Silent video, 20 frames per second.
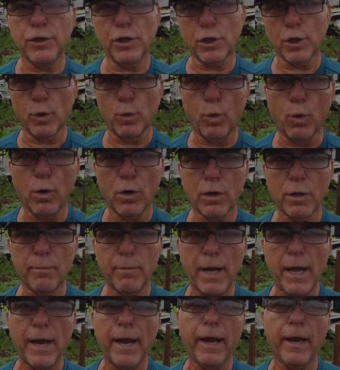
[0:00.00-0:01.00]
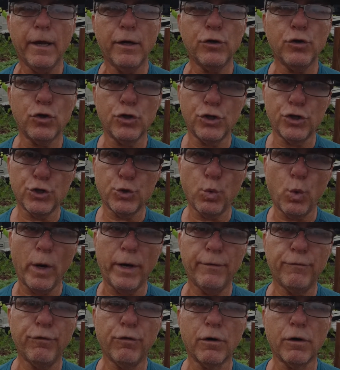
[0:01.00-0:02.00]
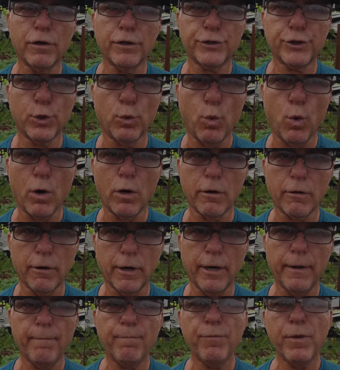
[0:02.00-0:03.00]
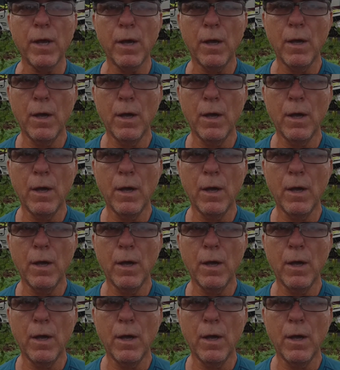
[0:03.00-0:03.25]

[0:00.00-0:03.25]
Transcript: you can water by hand or just wait for it to water in.